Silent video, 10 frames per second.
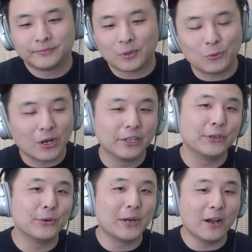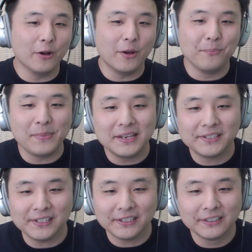And we all know how
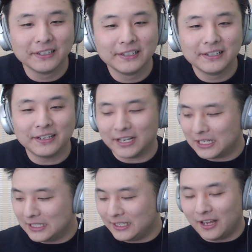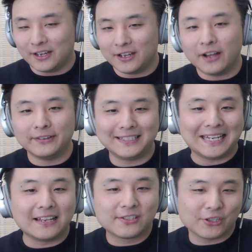amazing of a
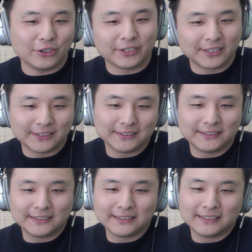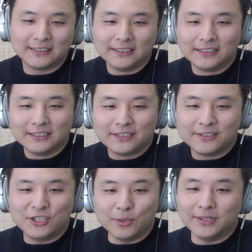dancer
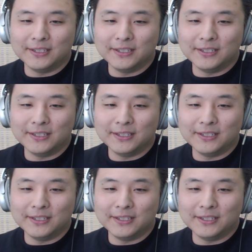Jimin